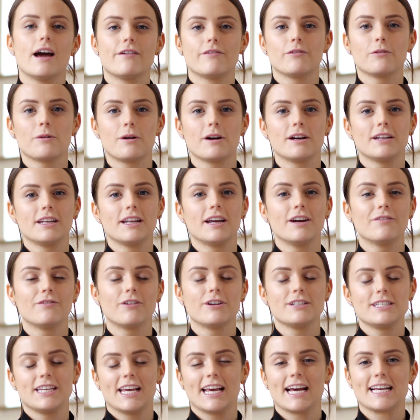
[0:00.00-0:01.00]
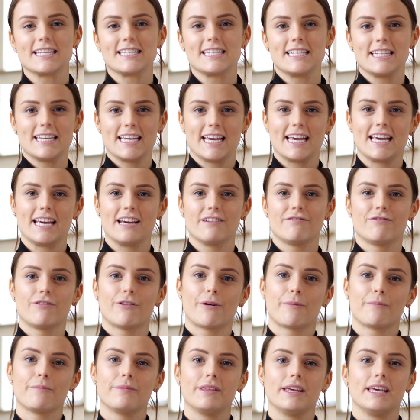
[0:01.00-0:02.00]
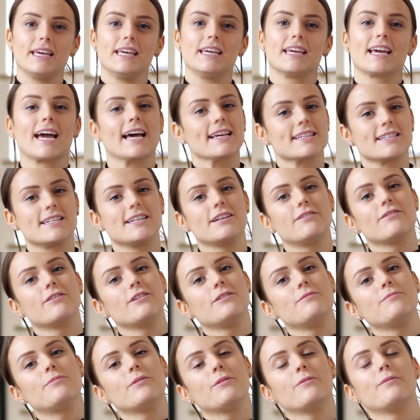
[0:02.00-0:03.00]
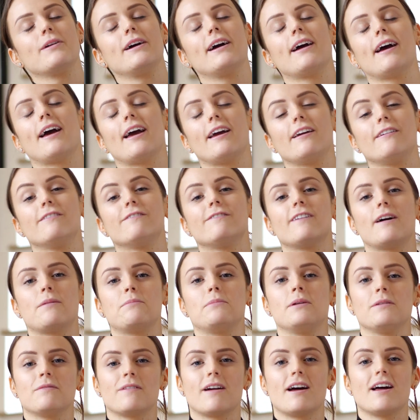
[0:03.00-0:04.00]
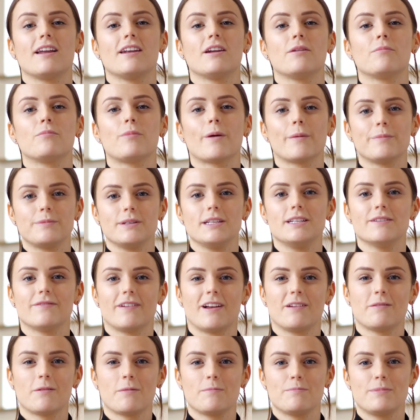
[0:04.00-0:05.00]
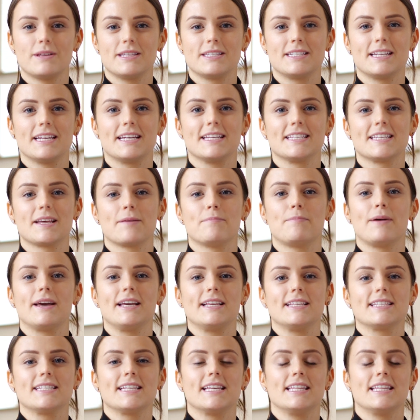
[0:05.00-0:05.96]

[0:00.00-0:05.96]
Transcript: everyone, Rosie Cassidy here from the Cassidy Group. We're a family-run property development business based